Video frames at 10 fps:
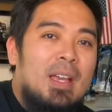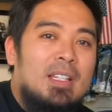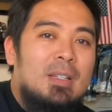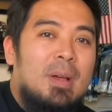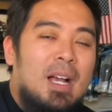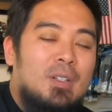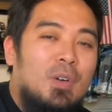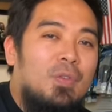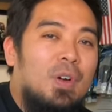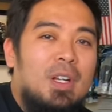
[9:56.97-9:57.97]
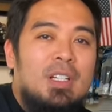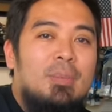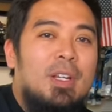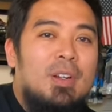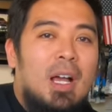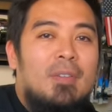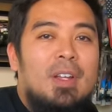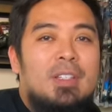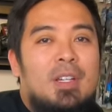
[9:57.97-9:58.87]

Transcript: and some actual footage of me driving it.